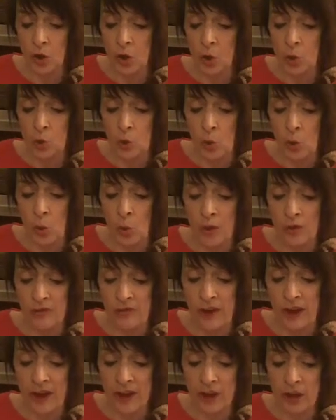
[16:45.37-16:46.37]
nor have
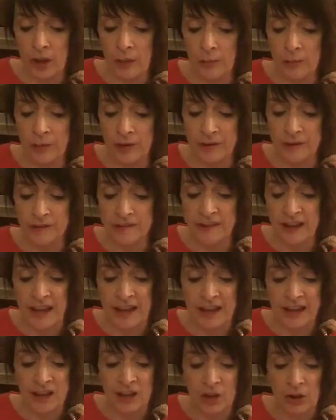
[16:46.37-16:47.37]
I compassed
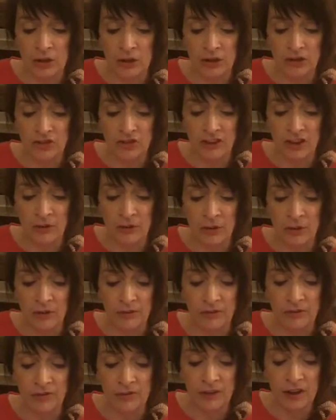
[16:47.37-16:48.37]
any knowledge thereof,
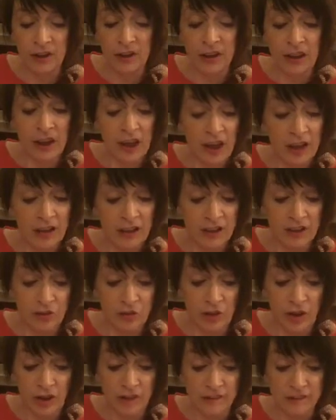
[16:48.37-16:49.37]
and I
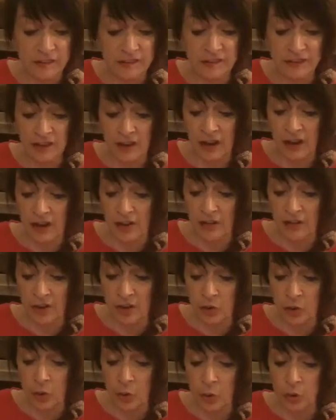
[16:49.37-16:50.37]
trust that a
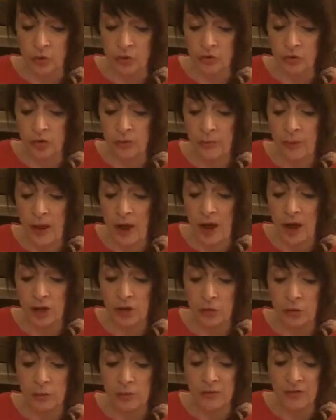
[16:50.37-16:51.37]
cause for the
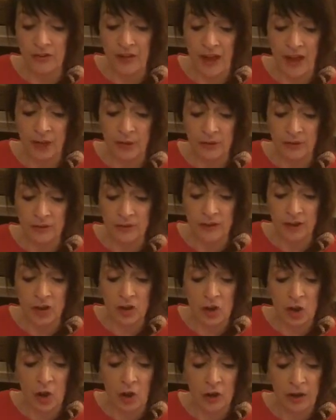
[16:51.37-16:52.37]
pardon will be found in that
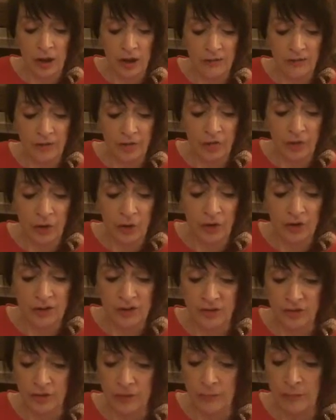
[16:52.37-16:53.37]
none hath authority
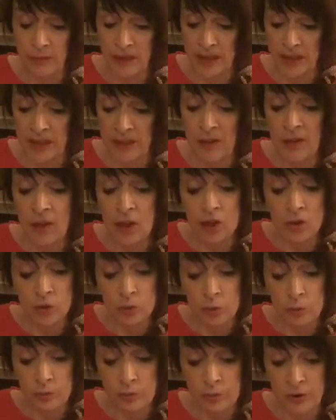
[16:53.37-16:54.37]
from me
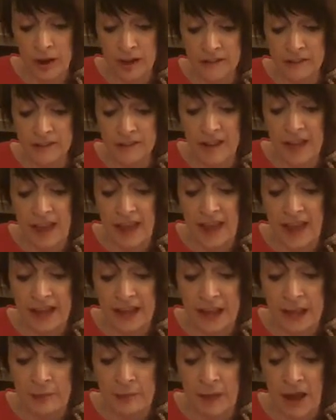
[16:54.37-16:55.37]
to oppress
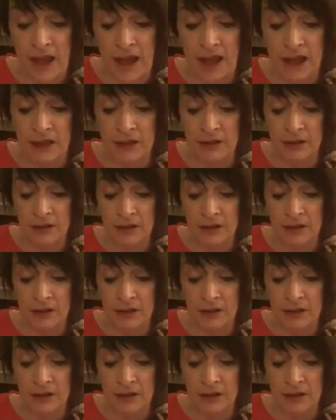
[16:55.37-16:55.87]
any man.